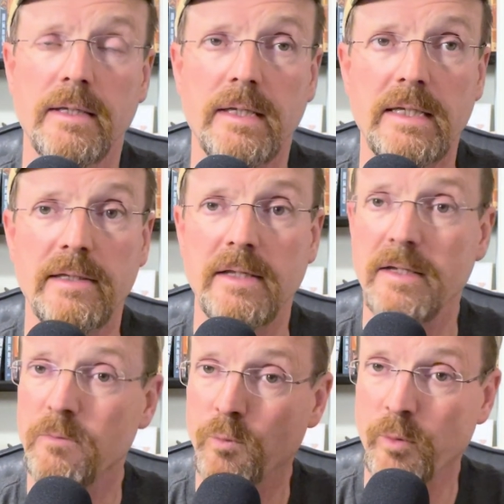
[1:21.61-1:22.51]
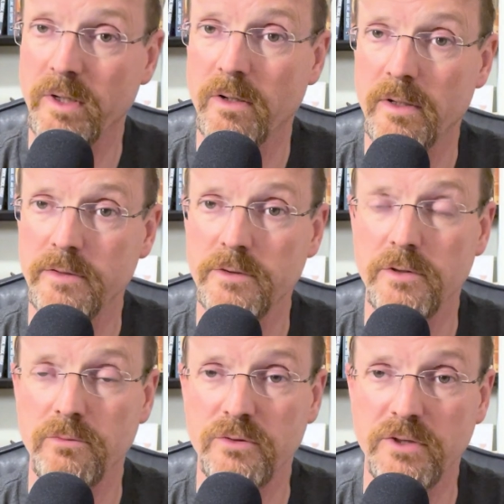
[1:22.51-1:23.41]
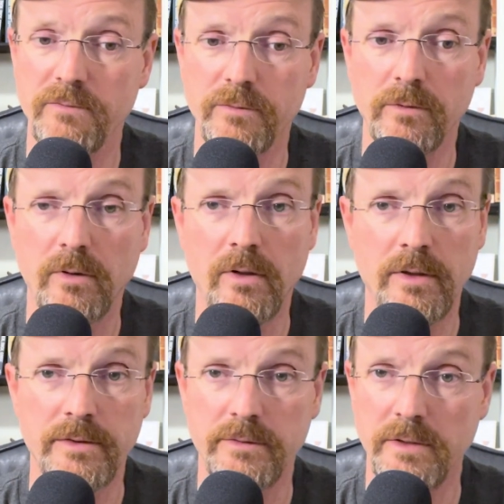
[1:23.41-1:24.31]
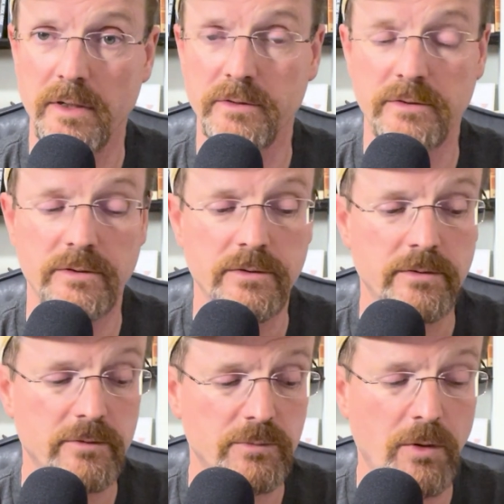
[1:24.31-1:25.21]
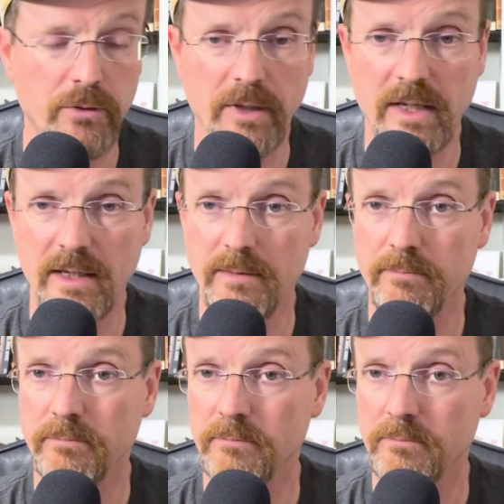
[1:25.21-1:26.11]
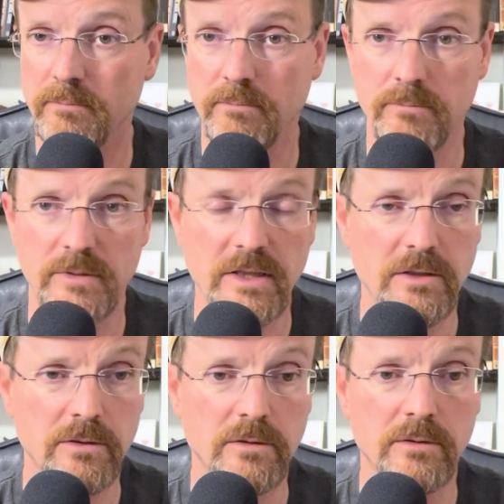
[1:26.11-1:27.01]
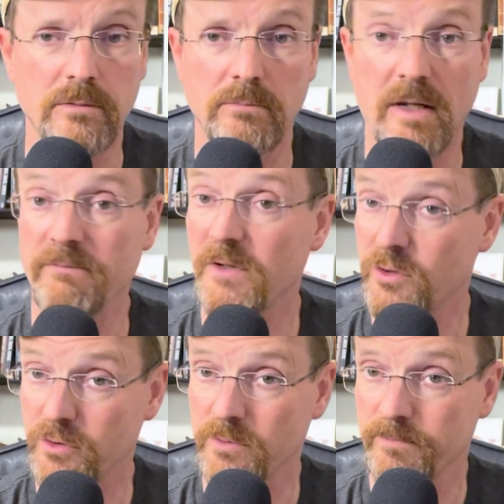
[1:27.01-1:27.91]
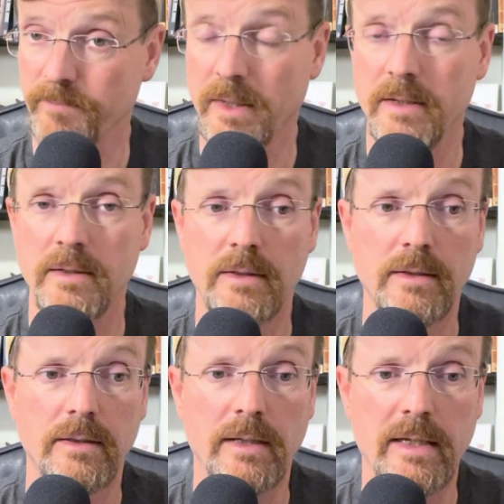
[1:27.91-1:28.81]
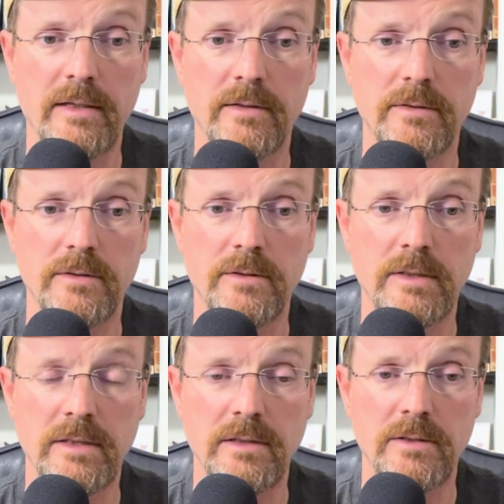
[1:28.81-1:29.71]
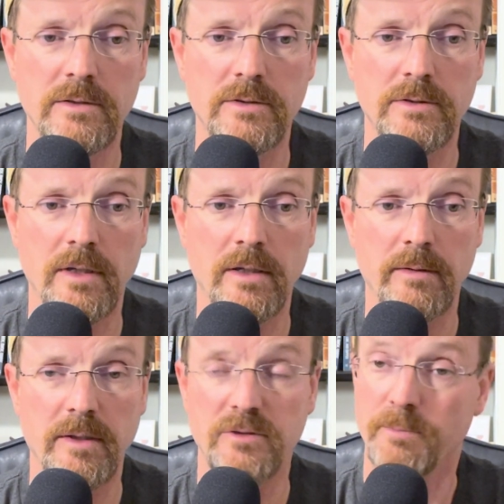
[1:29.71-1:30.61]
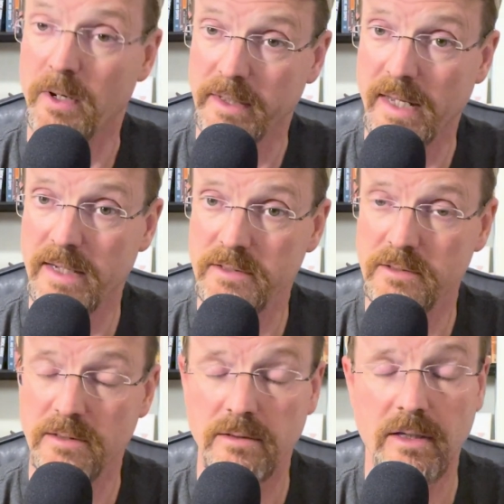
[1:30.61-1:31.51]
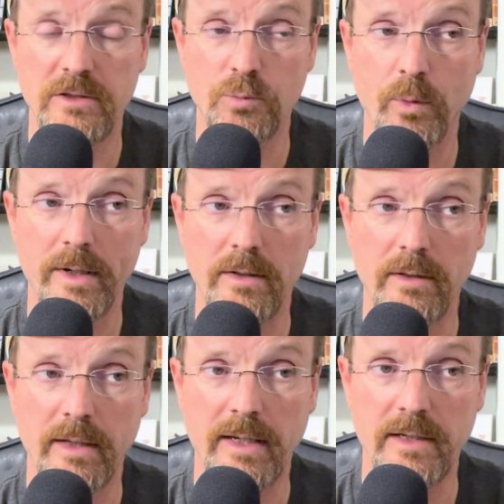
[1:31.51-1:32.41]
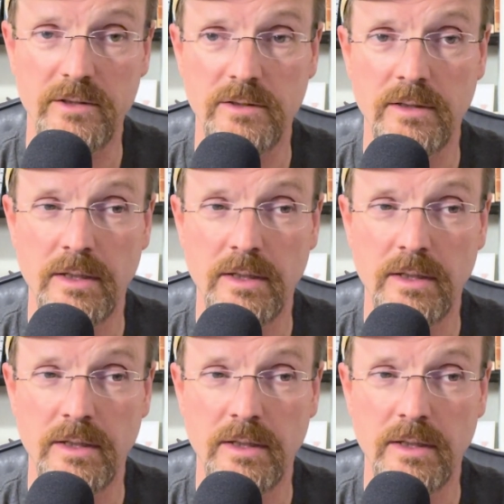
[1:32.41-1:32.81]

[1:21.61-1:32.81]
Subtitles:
He then went on to do several on ducks, small game, deer, and fish, and has a podcast as well as